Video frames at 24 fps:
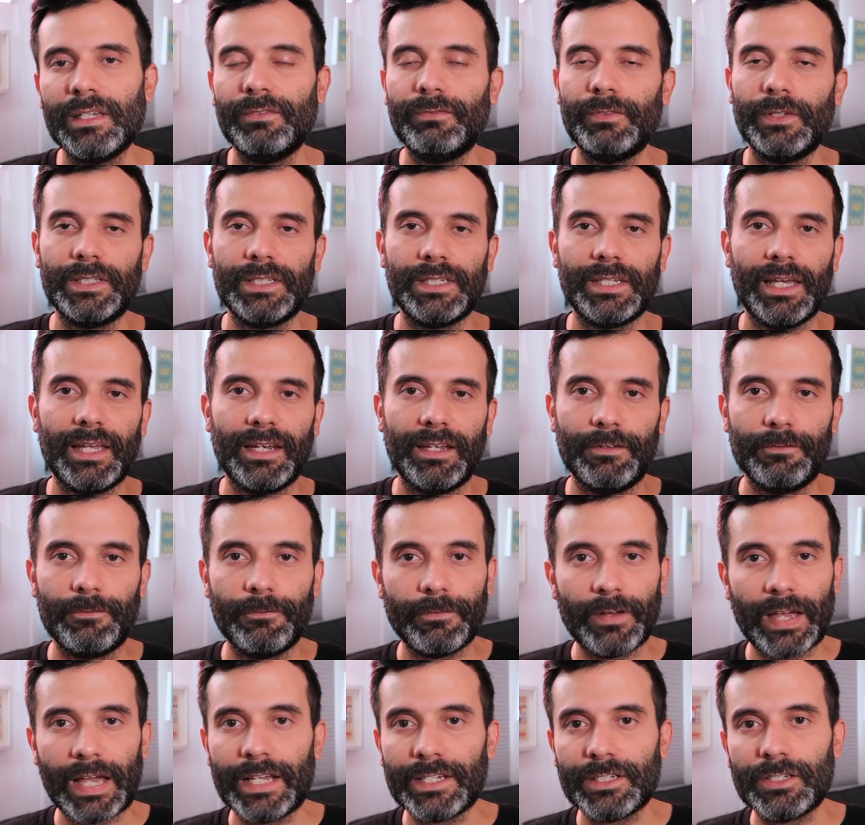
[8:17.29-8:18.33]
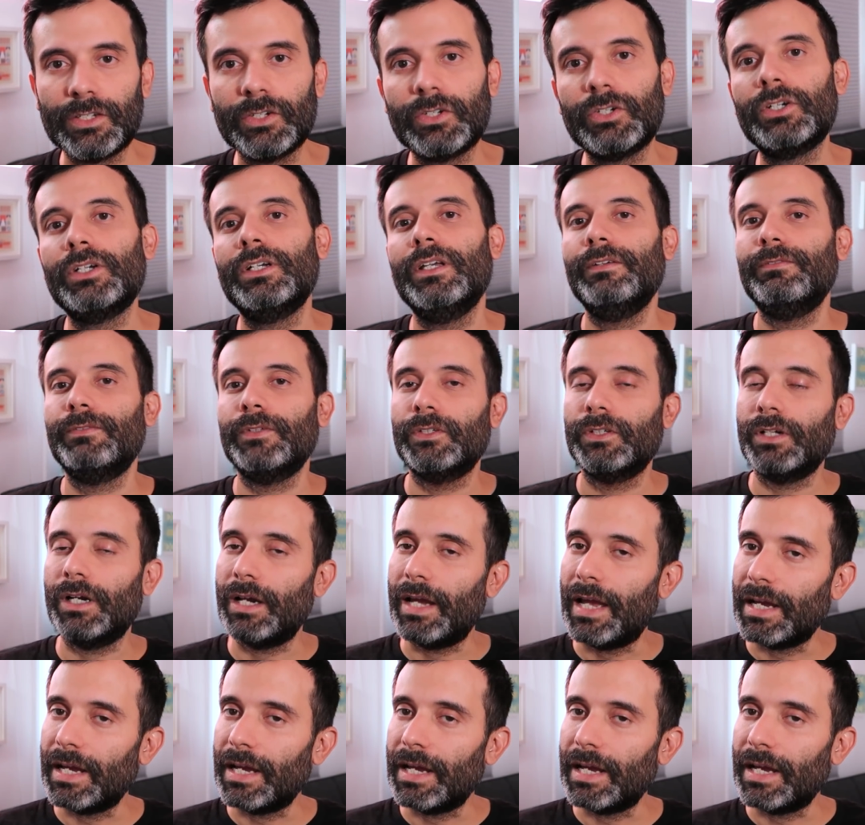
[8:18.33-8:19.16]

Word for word: if it's getting faster, if they're